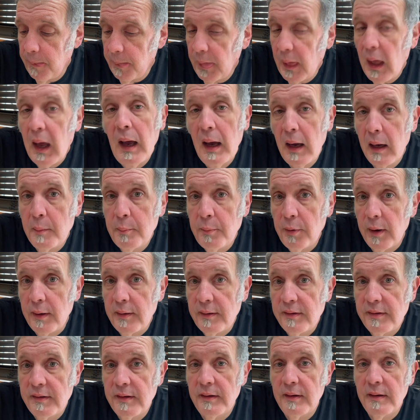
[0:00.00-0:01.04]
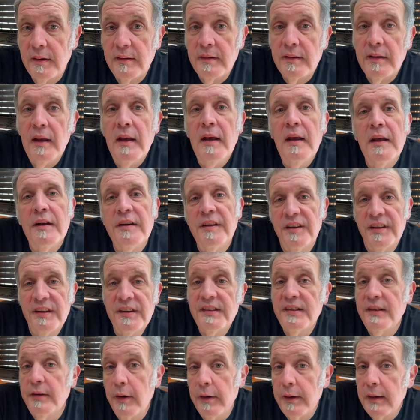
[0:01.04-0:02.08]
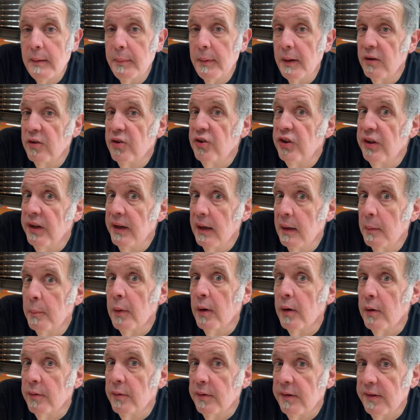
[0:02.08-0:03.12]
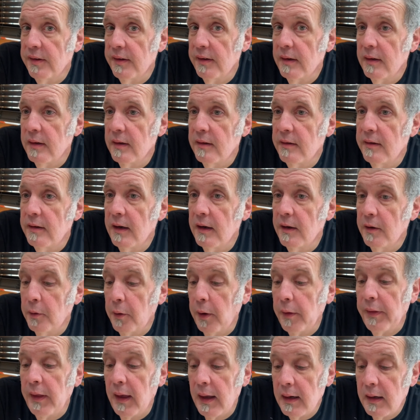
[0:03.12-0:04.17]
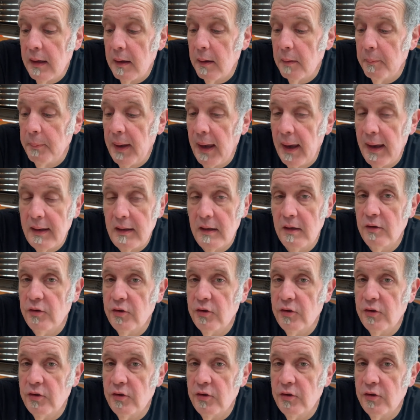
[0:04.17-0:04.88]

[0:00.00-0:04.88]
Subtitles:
hybrid seeds. Now let's talk about GMO seeds. You know, a lot of packets